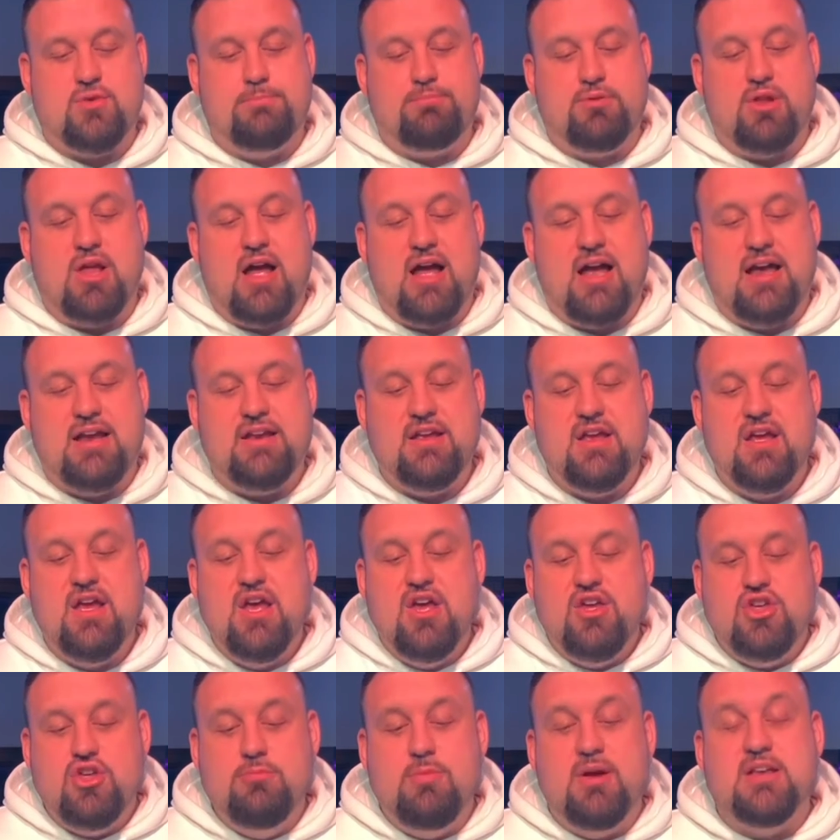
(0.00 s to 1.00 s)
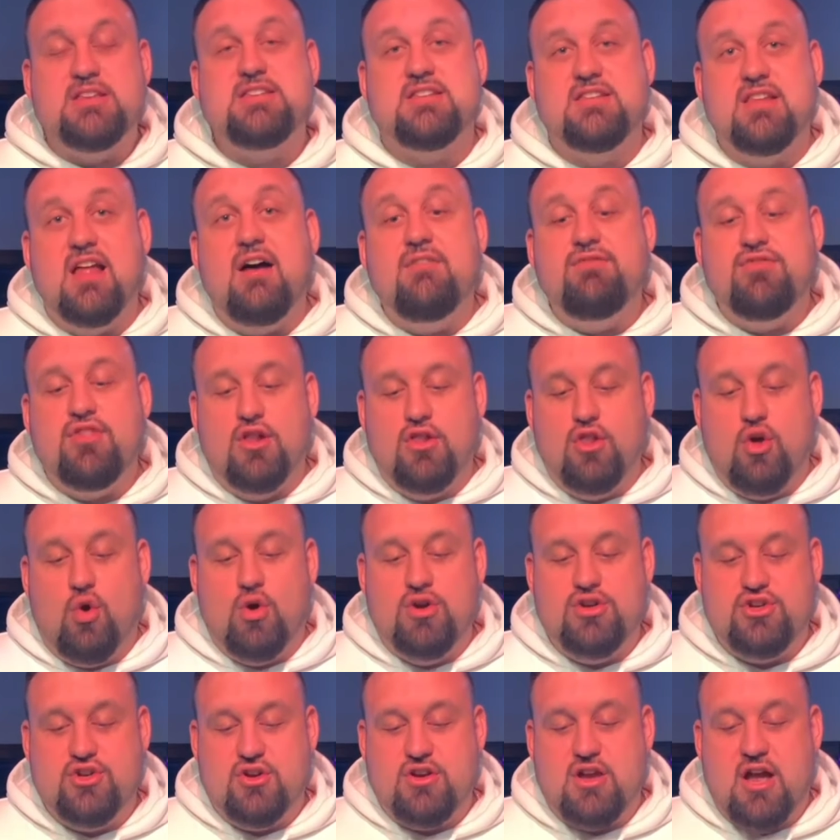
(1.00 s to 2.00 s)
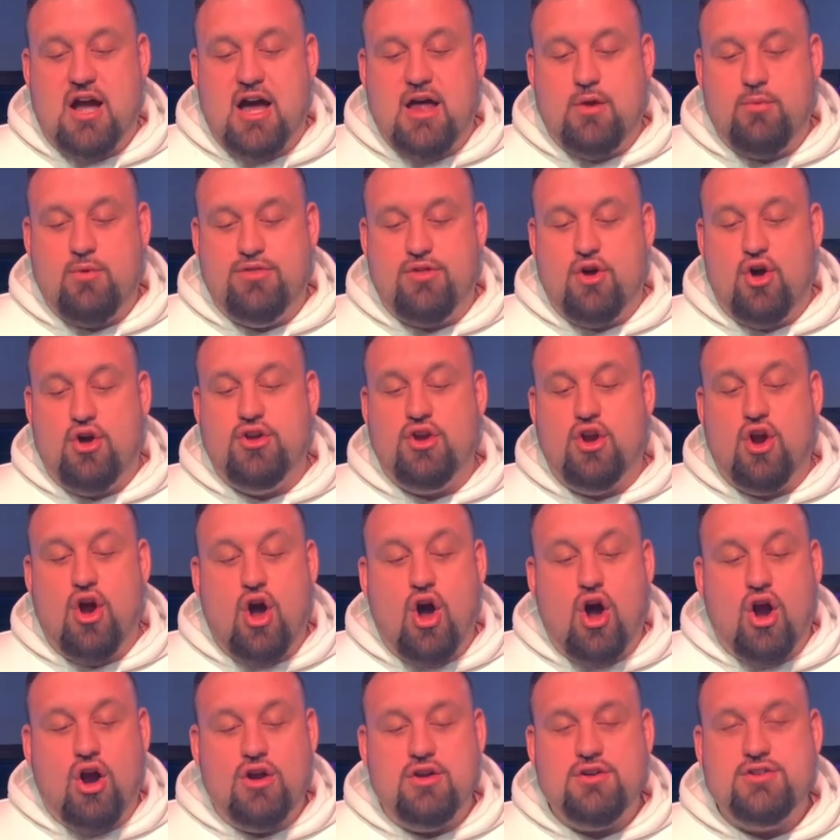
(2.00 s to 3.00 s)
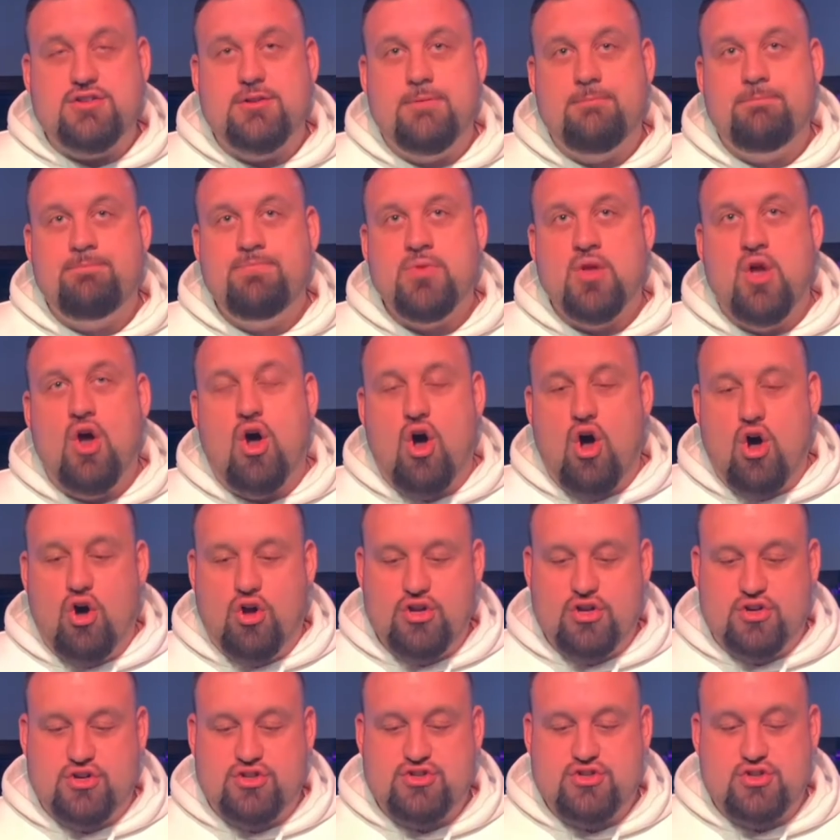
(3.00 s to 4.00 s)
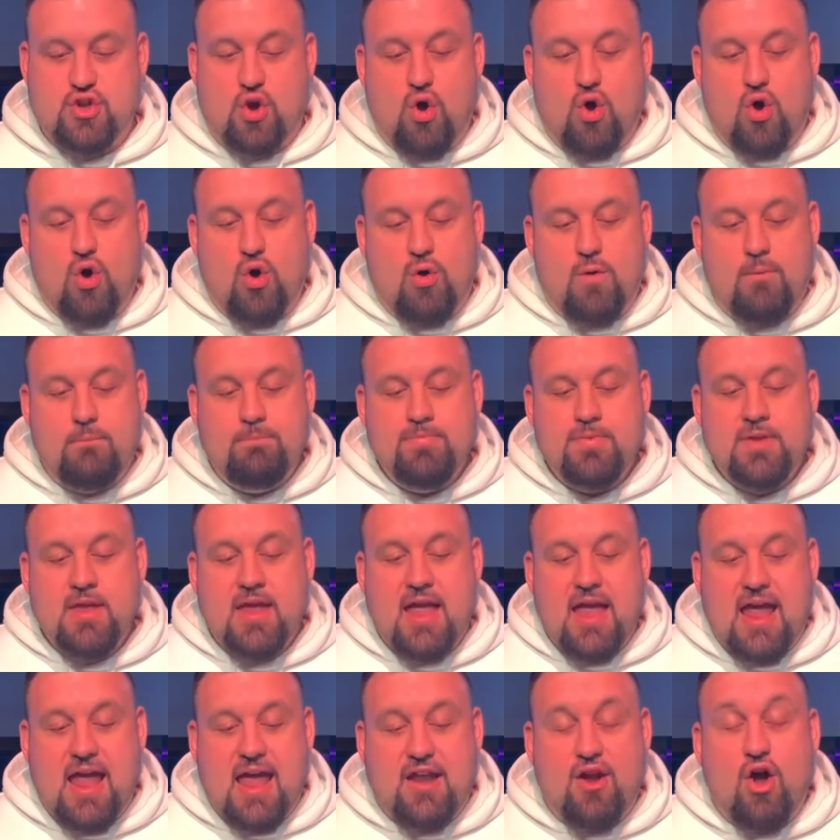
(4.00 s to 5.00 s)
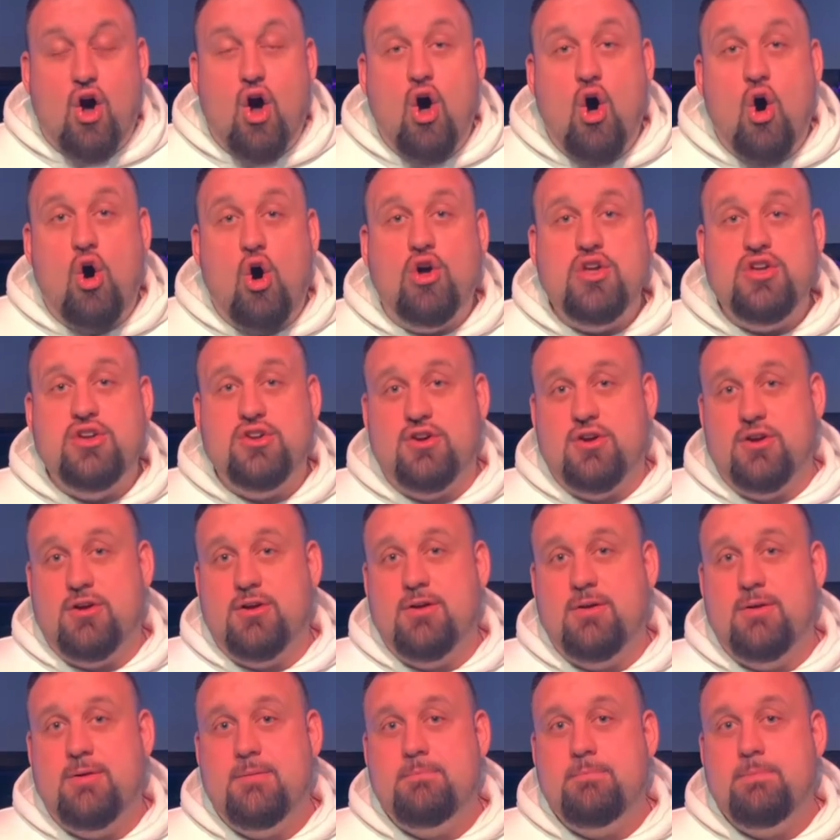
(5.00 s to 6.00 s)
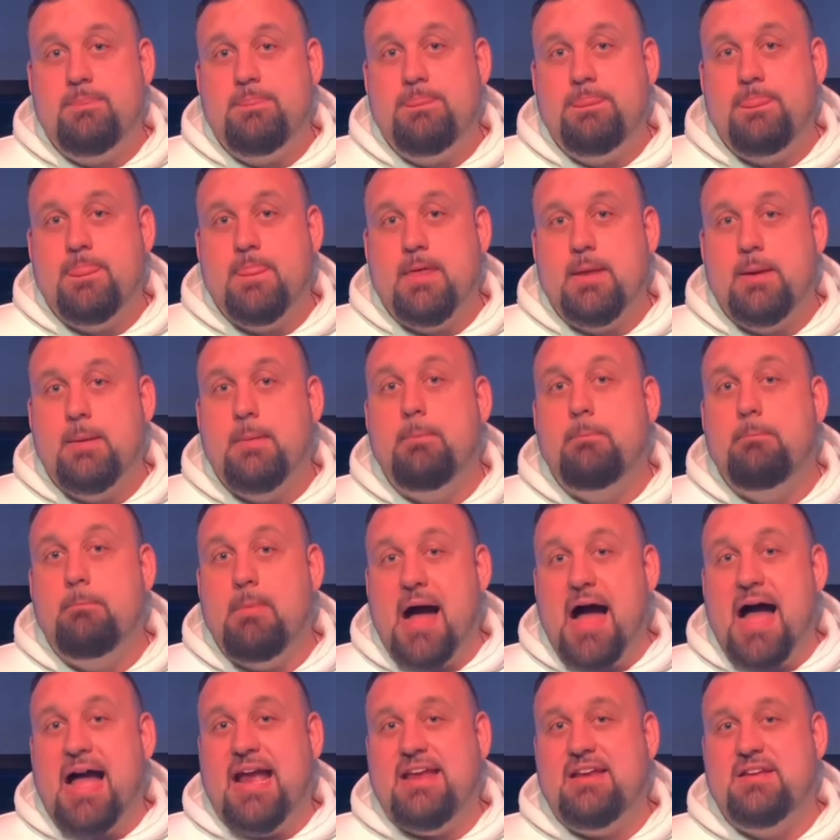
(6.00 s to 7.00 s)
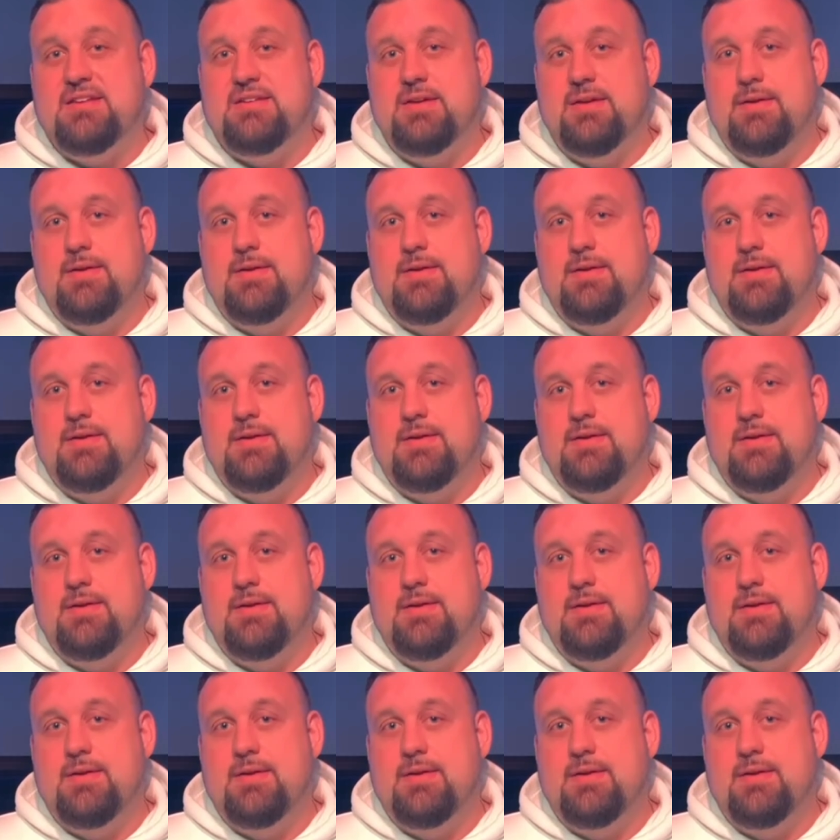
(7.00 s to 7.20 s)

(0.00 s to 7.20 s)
replied, You must love the Lord your God with all your heart, all your soul, and all your mind.